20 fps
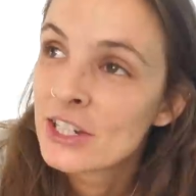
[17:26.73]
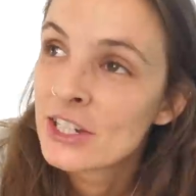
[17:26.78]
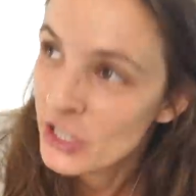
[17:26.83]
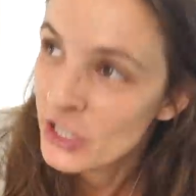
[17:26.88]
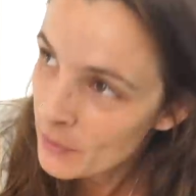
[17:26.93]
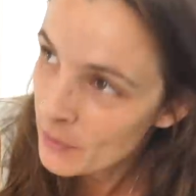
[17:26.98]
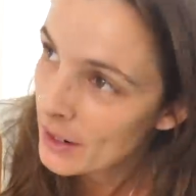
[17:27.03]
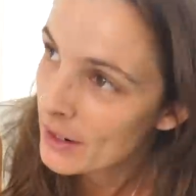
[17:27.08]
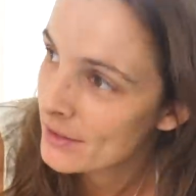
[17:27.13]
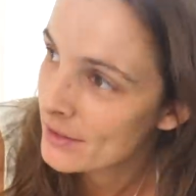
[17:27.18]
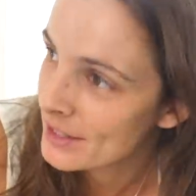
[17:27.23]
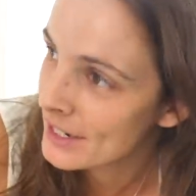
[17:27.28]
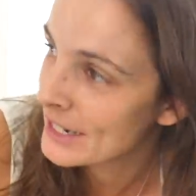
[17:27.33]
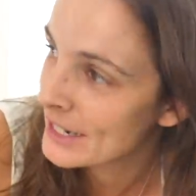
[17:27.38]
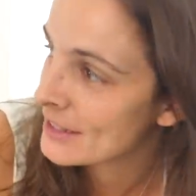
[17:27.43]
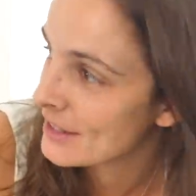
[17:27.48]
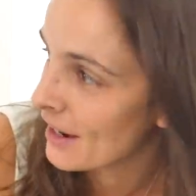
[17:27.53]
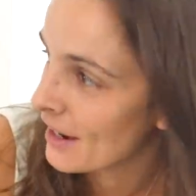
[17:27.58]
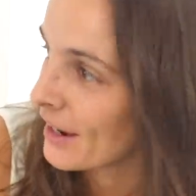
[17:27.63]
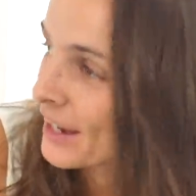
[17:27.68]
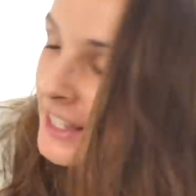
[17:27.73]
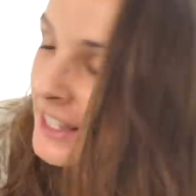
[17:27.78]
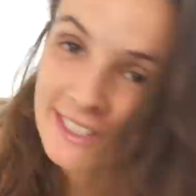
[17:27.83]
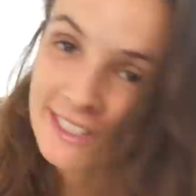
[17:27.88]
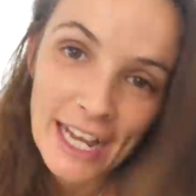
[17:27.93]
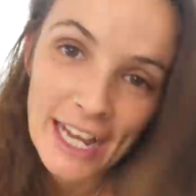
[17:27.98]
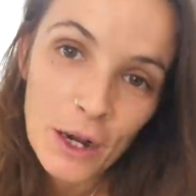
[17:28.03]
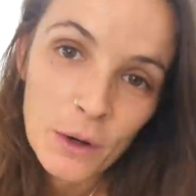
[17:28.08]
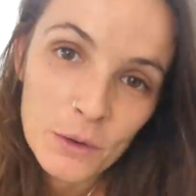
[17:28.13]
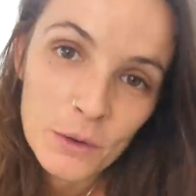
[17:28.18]
Two hours later, it's
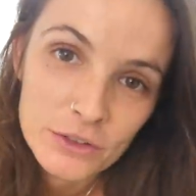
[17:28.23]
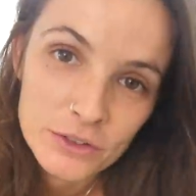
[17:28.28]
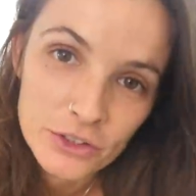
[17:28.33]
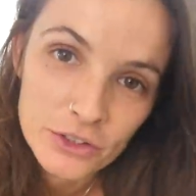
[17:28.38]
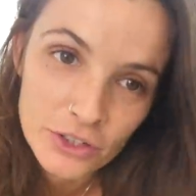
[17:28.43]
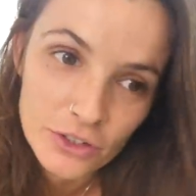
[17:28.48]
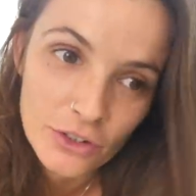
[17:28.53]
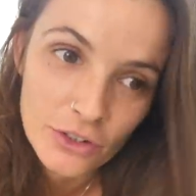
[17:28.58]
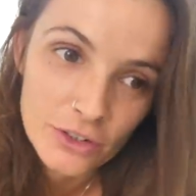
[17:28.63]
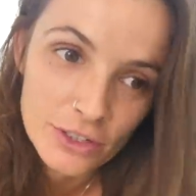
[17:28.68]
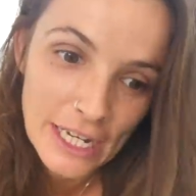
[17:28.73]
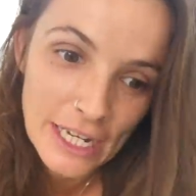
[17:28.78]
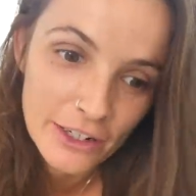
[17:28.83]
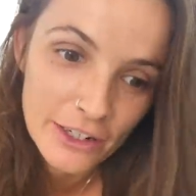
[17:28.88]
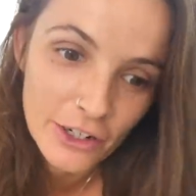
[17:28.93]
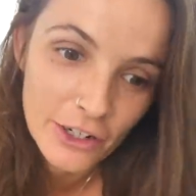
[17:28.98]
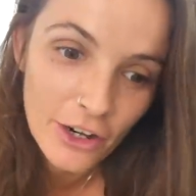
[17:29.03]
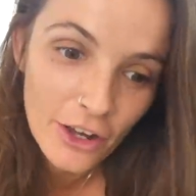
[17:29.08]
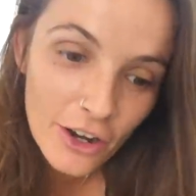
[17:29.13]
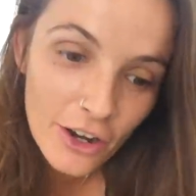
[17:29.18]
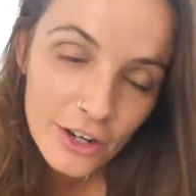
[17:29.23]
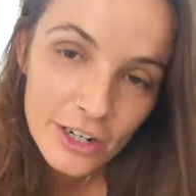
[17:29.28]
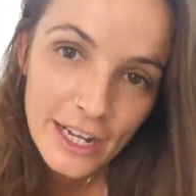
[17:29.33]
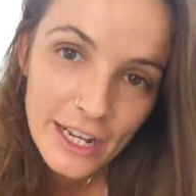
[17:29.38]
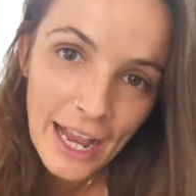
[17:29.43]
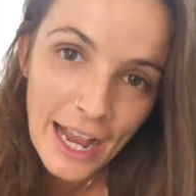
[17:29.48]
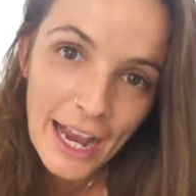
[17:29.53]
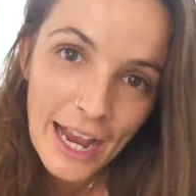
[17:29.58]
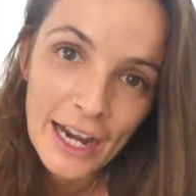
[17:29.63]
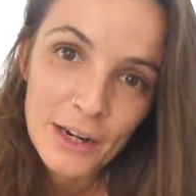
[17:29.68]
now just gone 10
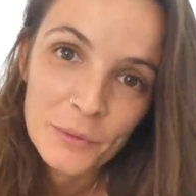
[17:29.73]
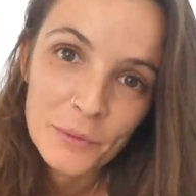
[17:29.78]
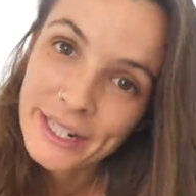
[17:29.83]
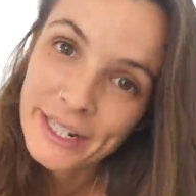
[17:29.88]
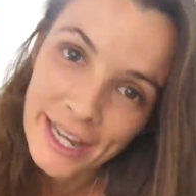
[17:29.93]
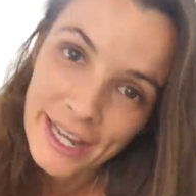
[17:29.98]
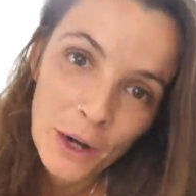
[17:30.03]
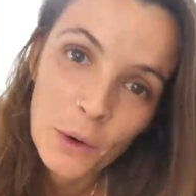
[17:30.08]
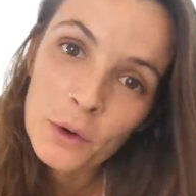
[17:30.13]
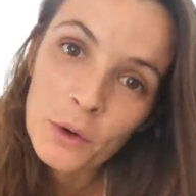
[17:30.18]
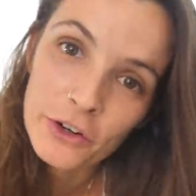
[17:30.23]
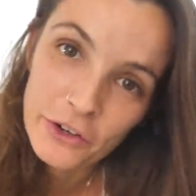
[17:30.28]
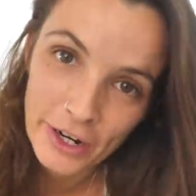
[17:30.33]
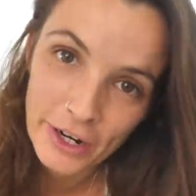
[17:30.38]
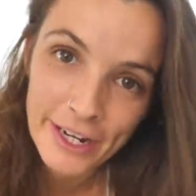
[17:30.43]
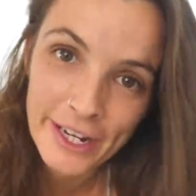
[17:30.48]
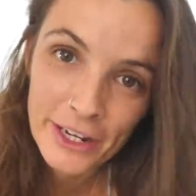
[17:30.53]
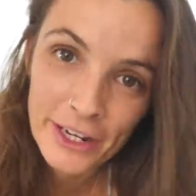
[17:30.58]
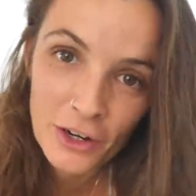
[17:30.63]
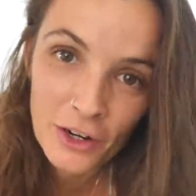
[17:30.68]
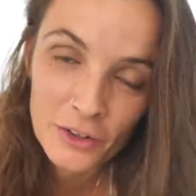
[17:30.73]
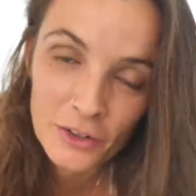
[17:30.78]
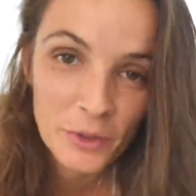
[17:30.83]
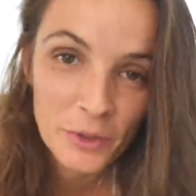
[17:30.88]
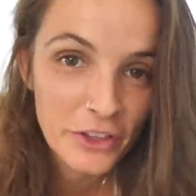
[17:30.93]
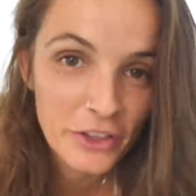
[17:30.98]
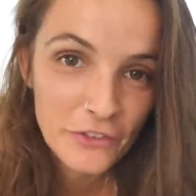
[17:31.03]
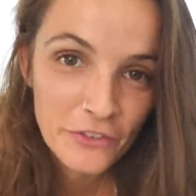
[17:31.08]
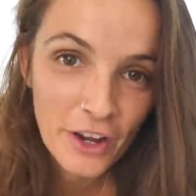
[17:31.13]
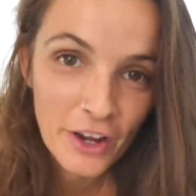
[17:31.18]
o'clock and we're now cracking on
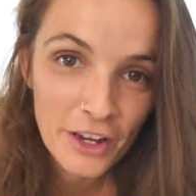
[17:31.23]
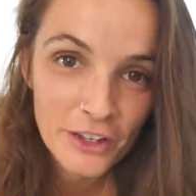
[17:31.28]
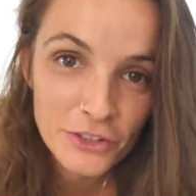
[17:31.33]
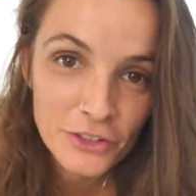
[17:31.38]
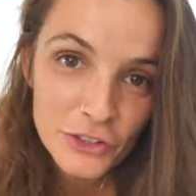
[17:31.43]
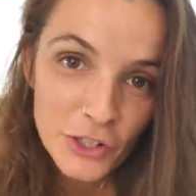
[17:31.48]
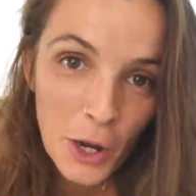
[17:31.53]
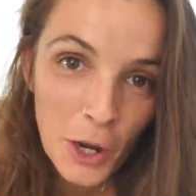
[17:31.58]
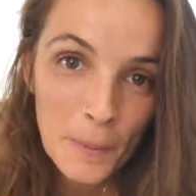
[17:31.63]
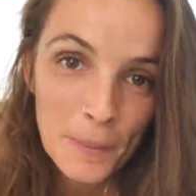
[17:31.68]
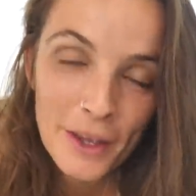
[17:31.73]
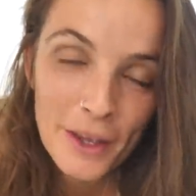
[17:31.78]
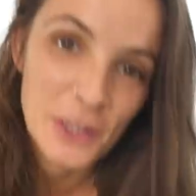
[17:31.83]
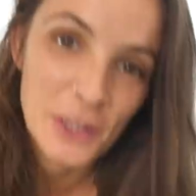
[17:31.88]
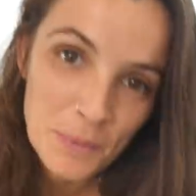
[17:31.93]
with the first job.